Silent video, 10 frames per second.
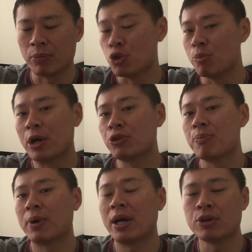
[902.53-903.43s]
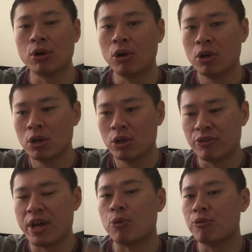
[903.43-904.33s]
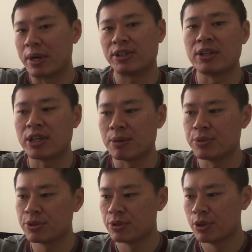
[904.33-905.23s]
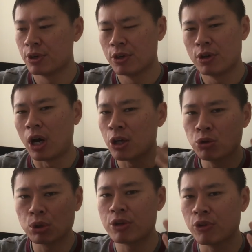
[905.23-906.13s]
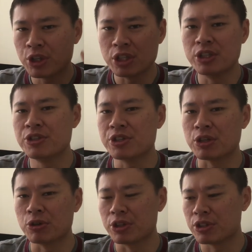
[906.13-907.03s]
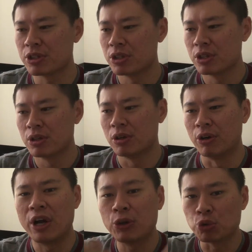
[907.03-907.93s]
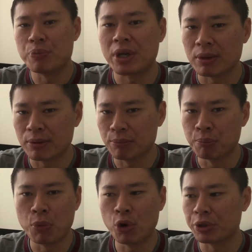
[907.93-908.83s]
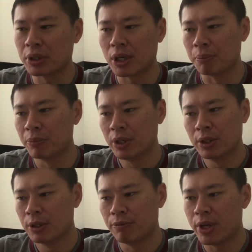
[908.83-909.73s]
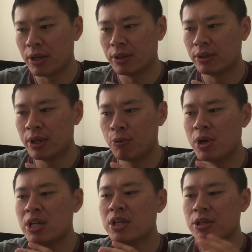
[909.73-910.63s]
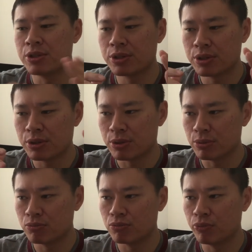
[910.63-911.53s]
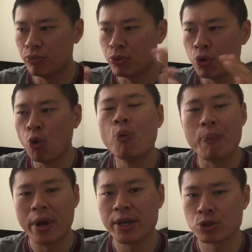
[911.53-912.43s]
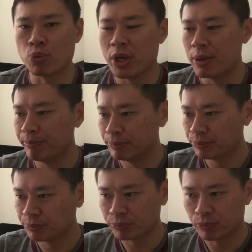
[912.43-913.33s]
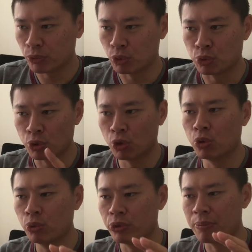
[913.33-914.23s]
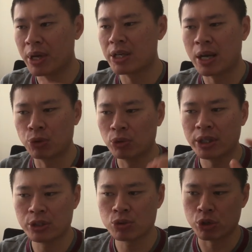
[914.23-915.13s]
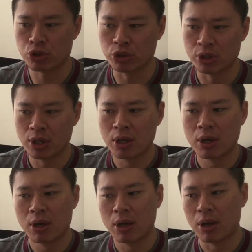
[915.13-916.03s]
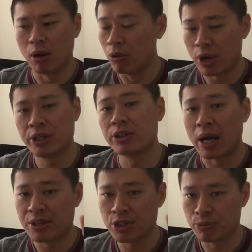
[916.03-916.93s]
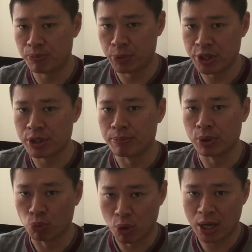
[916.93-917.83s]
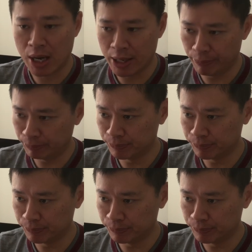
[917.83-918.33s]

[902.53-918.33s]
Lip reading: you multiply your net worth by 10 times. Are you looking for hidden secrets on how to make more income? There really is no best way to grow the money. I don't like this question. Or rather, the answer is pretty simple. Work hard.